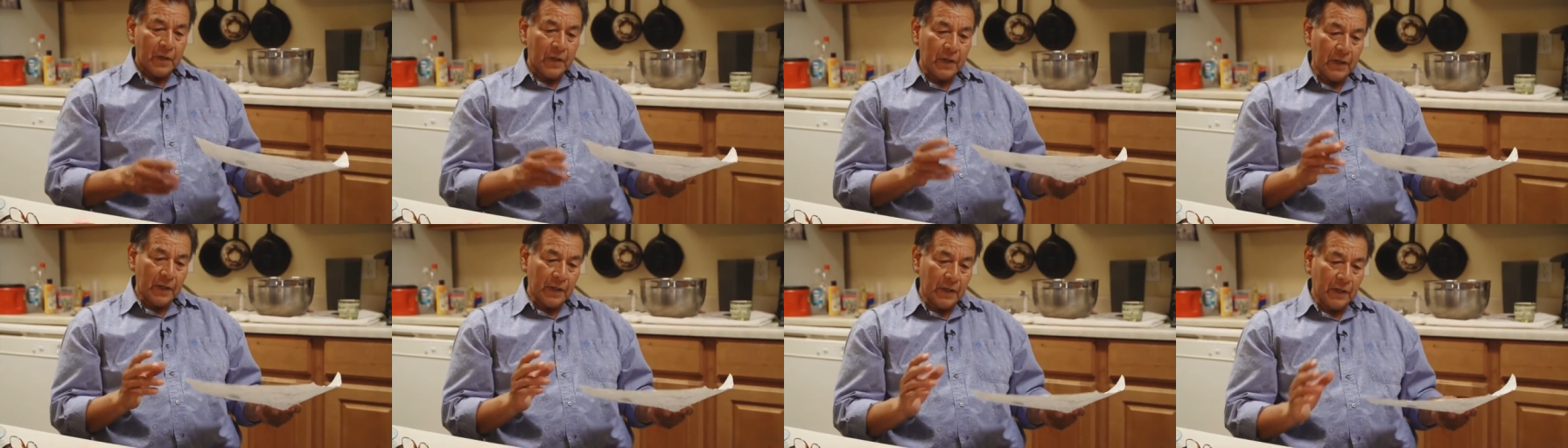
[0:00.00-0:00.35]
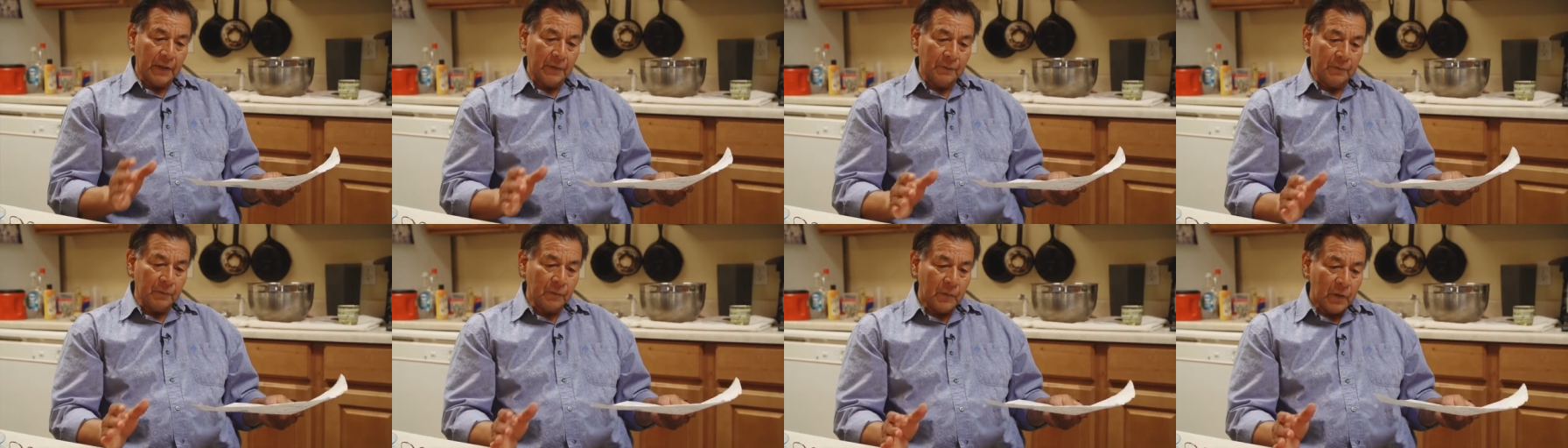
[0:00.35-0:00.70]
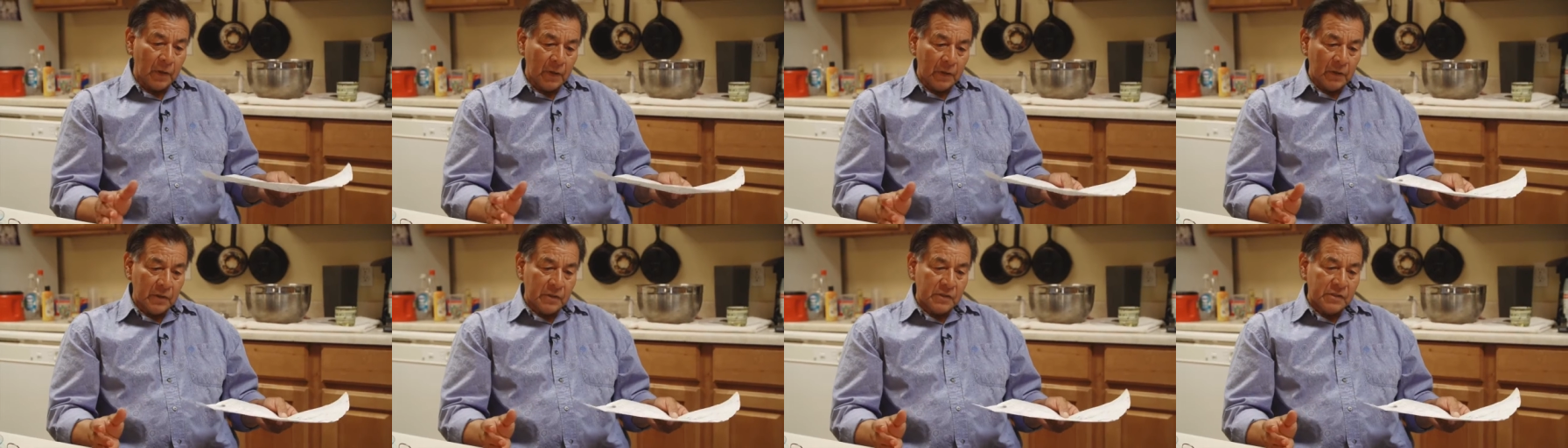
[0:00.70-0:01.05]
um,
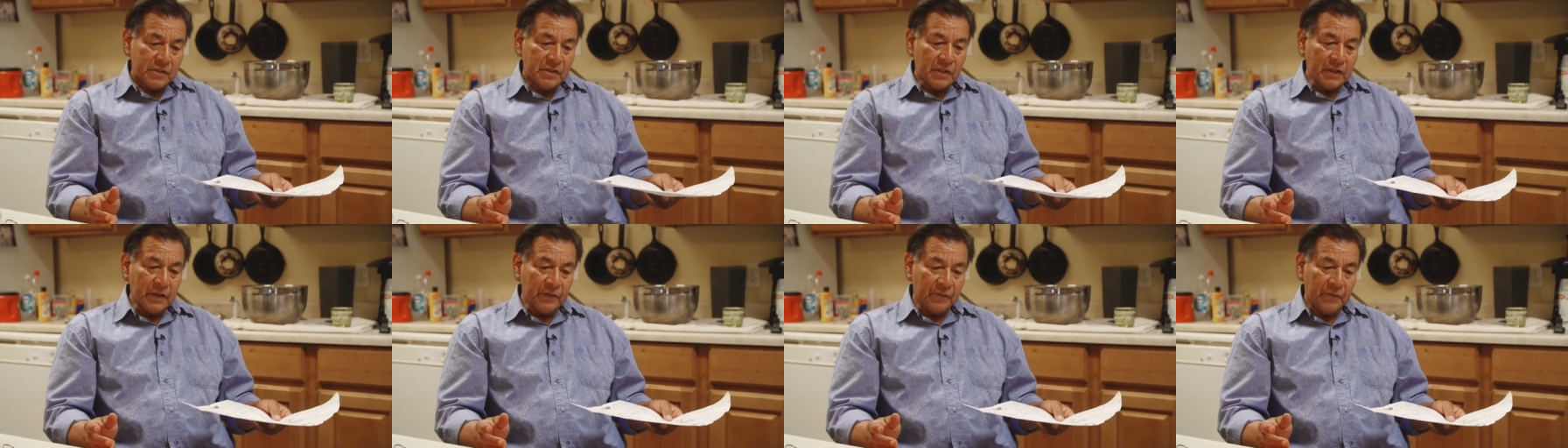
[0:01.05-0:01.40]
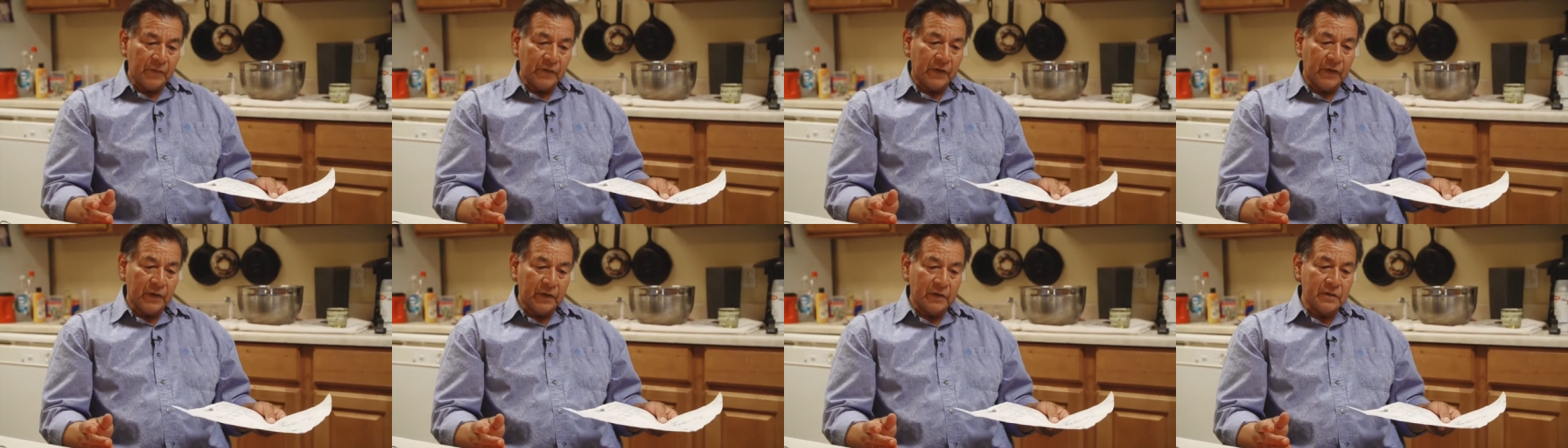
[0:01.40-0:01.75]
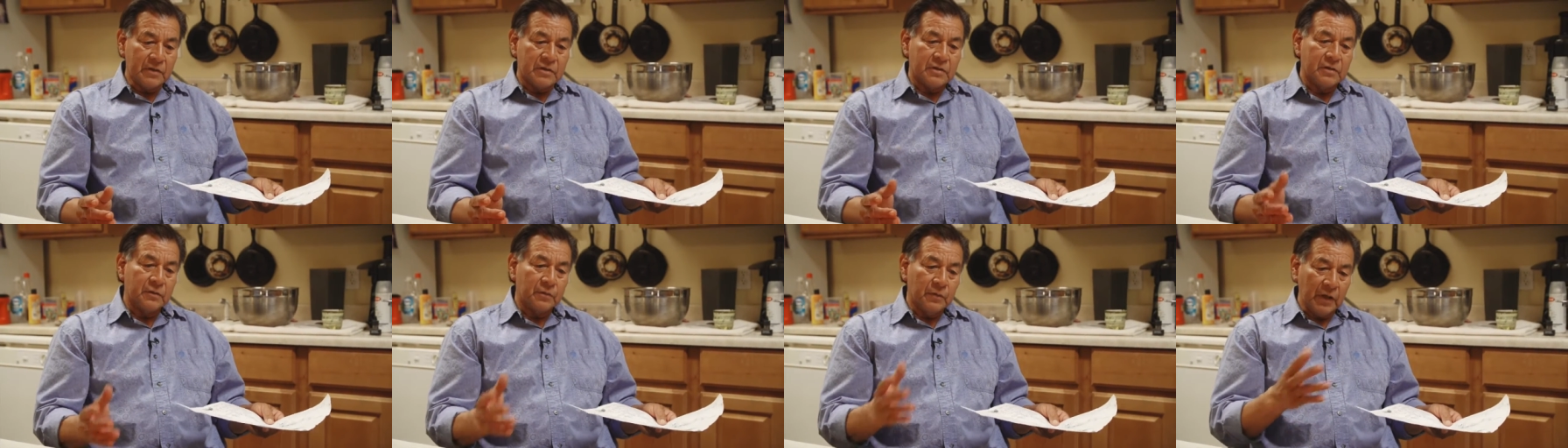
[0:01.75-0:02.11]
significant
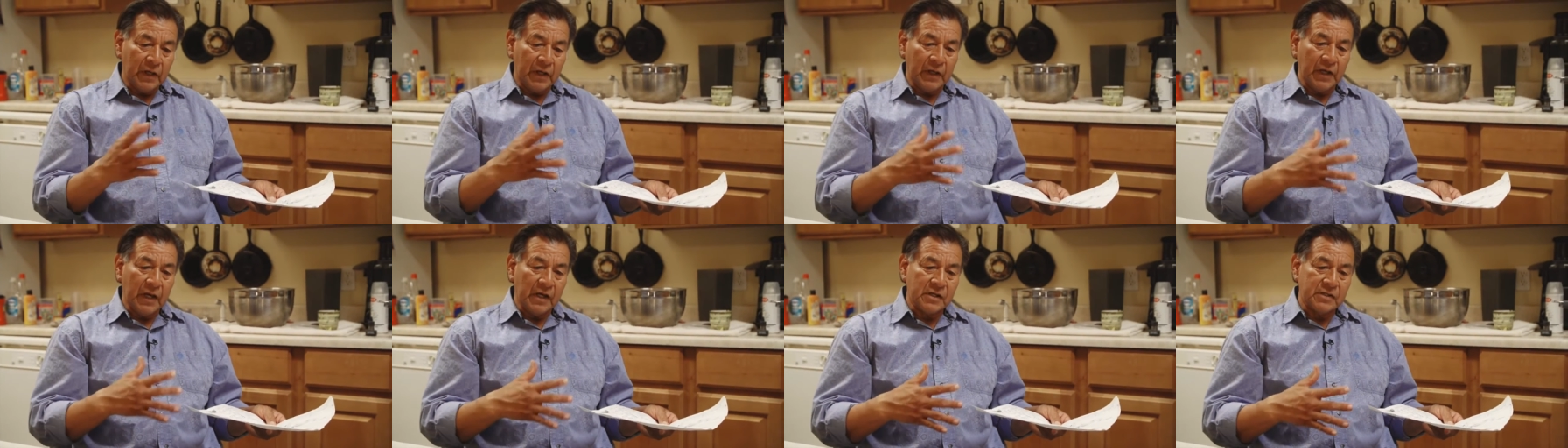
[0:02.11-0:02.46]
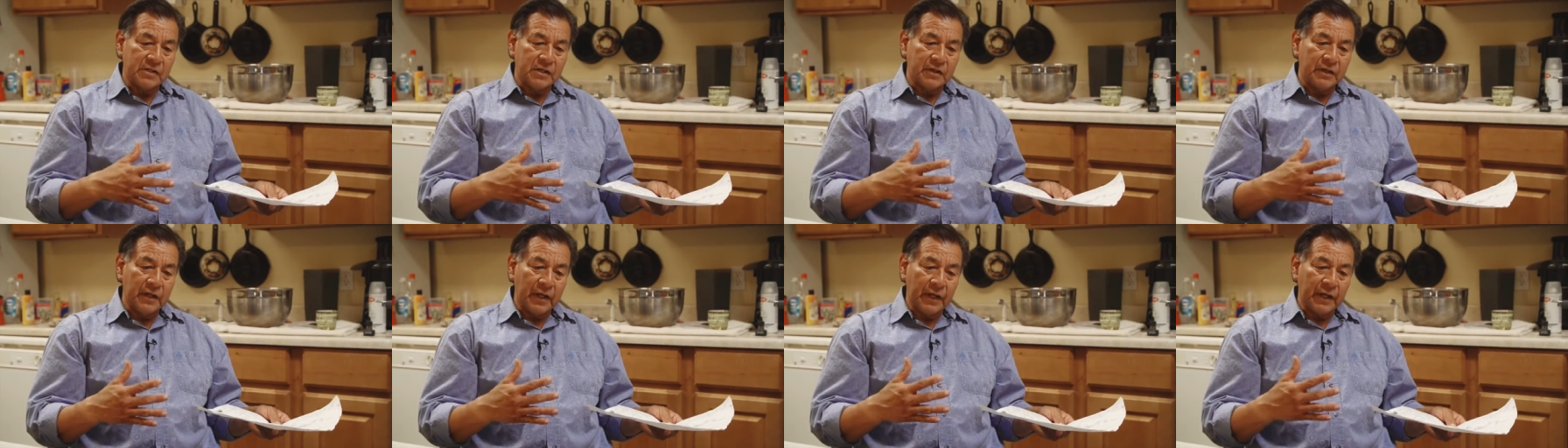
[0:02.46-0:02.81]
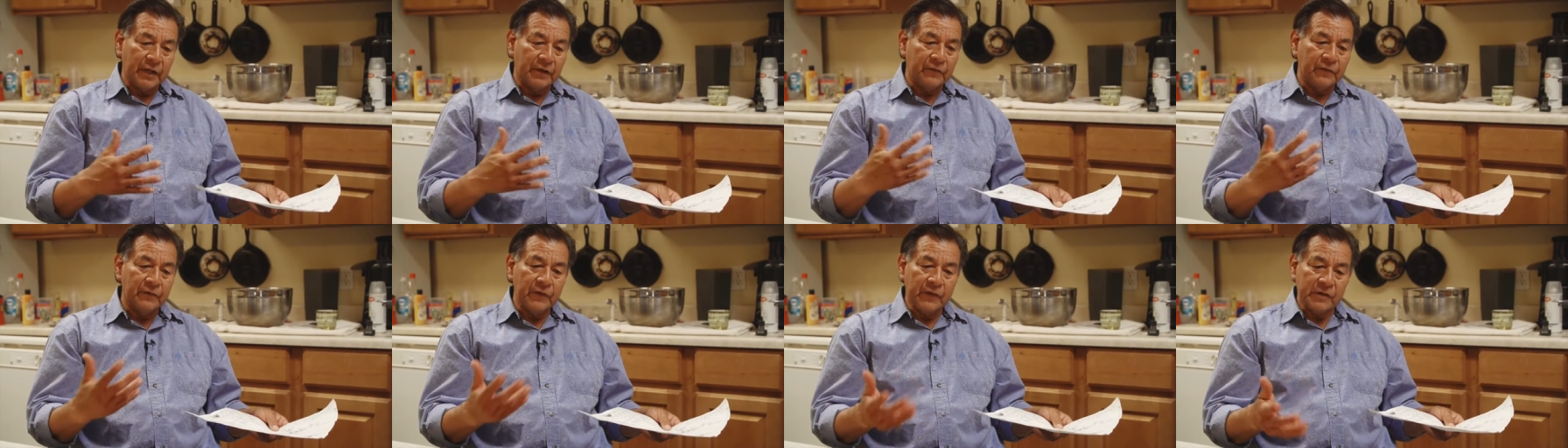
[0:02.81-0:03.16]
to me as a
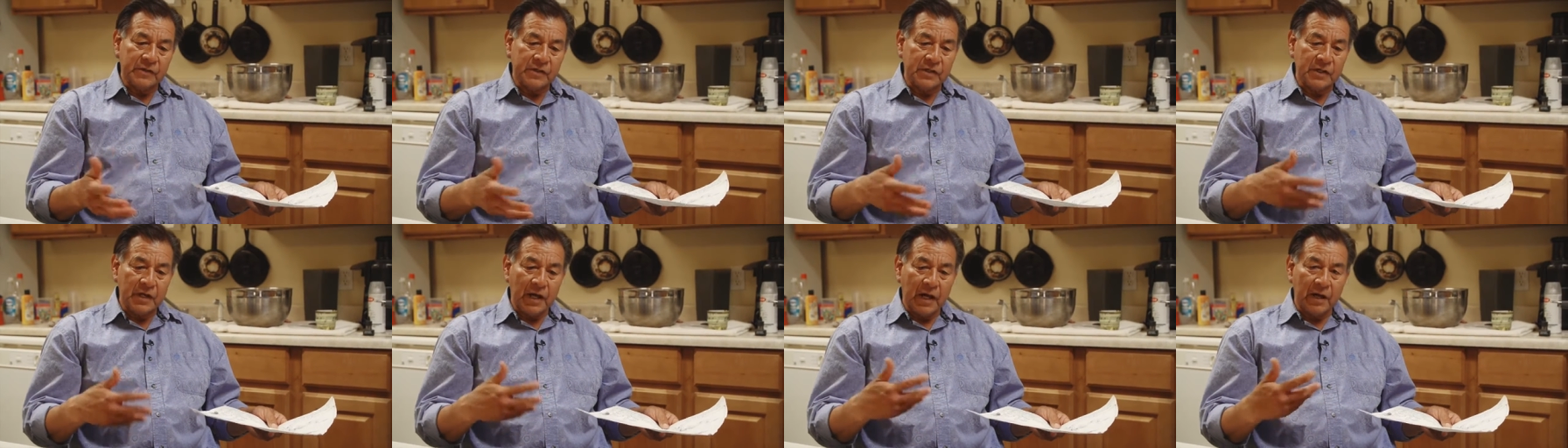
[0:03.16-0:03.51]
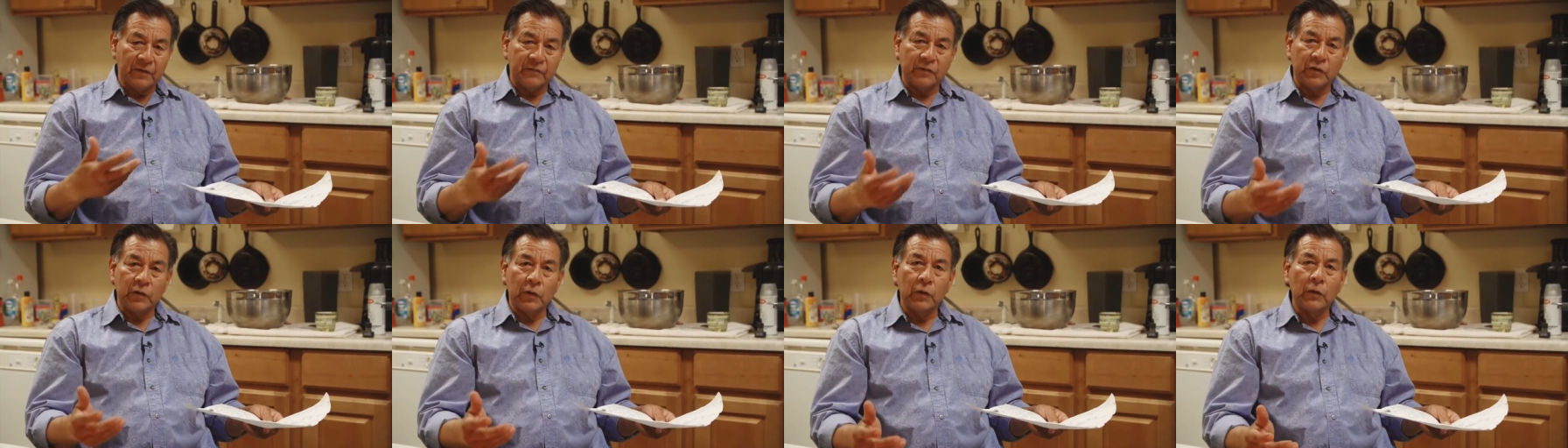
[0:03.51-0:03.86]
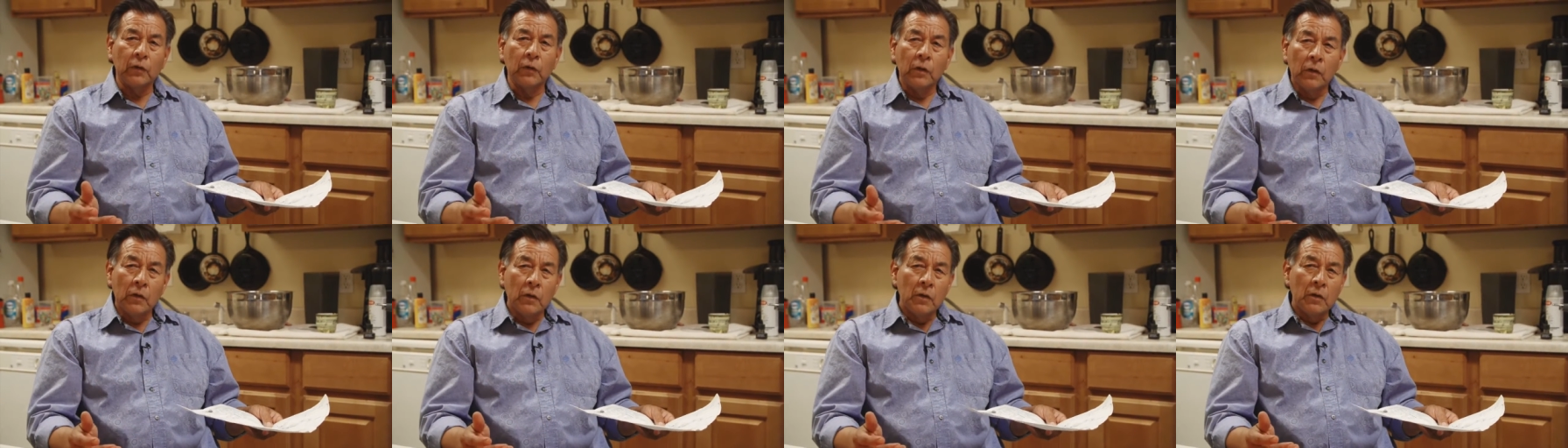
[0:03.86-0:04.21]
native, as a Navajo.